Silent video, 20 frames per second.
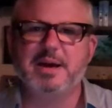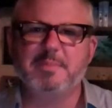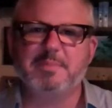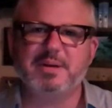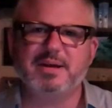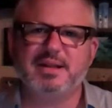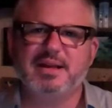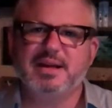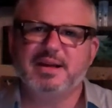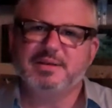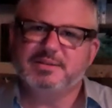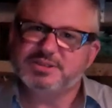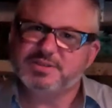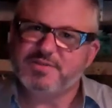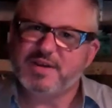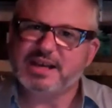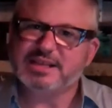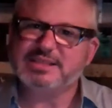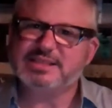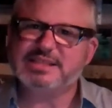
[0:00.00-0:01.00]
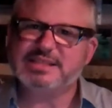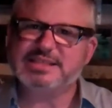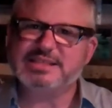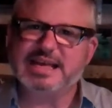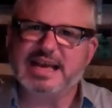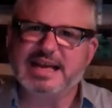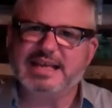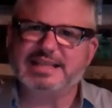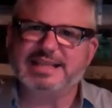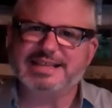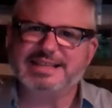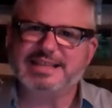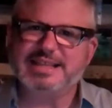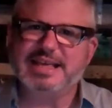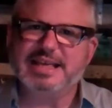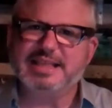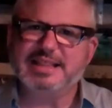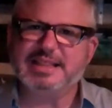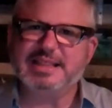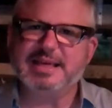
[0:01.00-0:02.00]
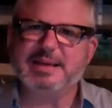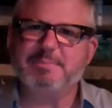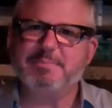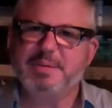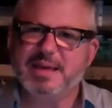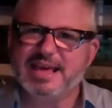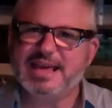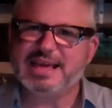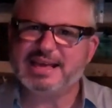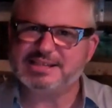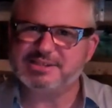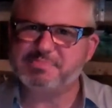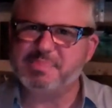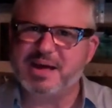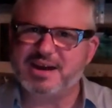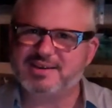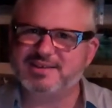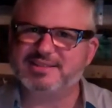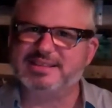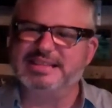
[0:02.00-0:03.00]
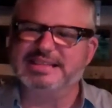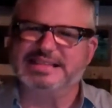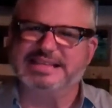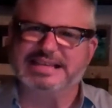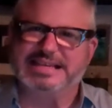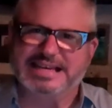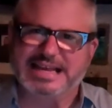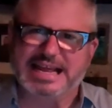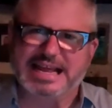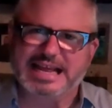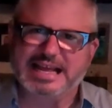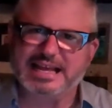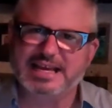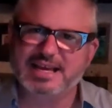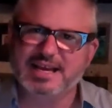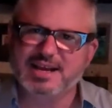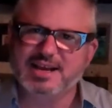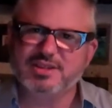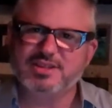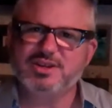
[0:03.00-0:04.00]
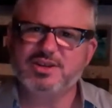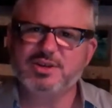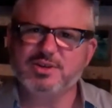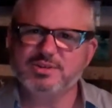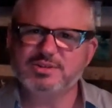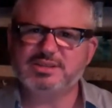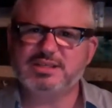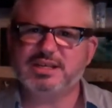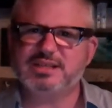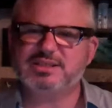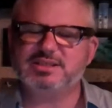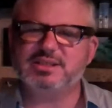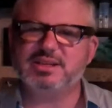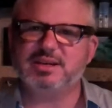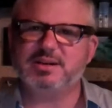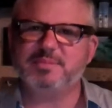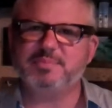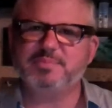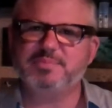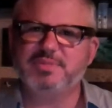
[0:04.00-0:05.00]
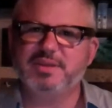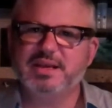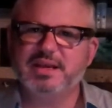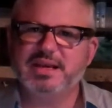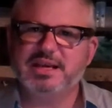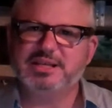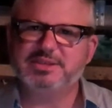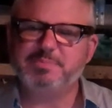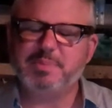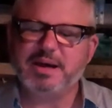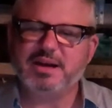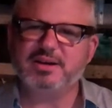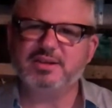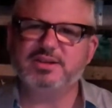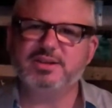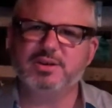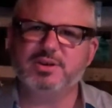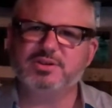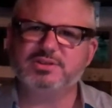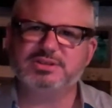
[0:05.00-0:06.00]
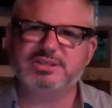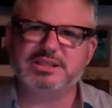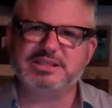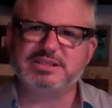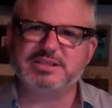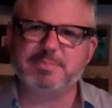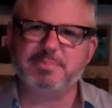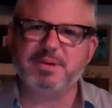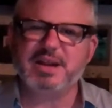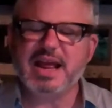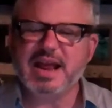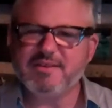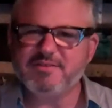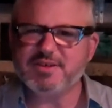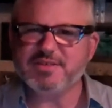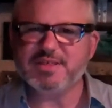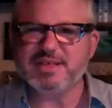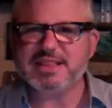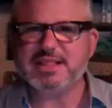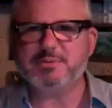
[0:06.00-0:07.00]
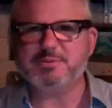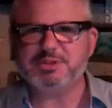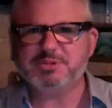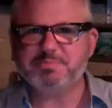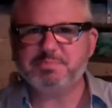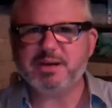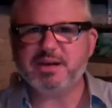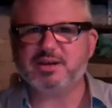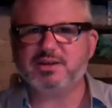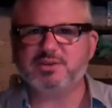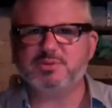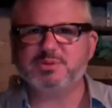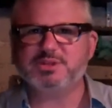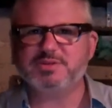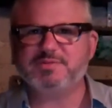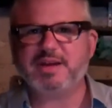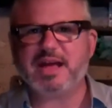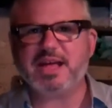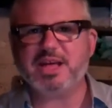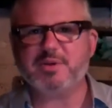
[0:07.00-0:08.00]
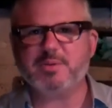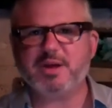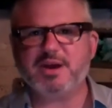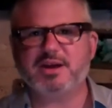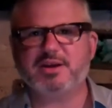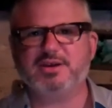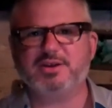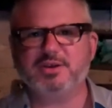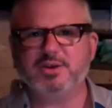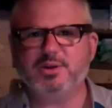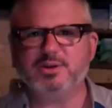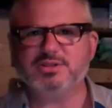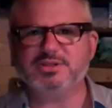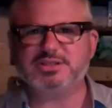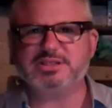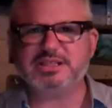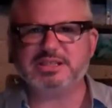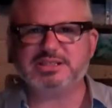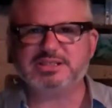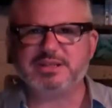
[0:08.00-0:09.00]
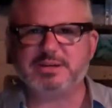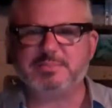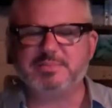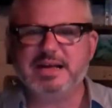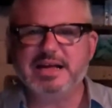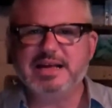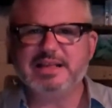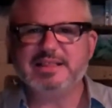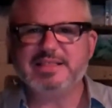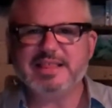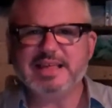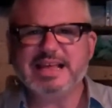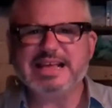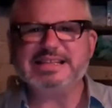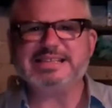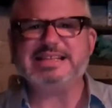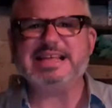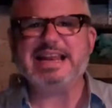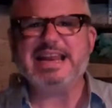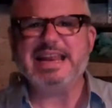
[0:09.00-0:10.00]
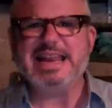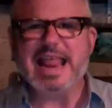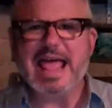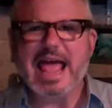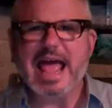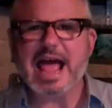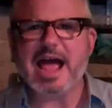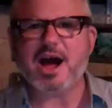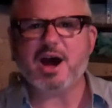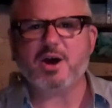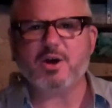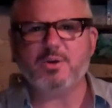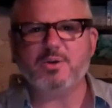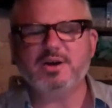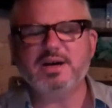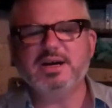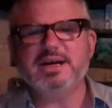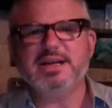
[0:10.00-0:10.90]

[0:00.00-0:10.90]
But suffice it to say that the P is better than the D. The new system is better than the old system, but everything that was built was evaluated in the old system. The thing is that now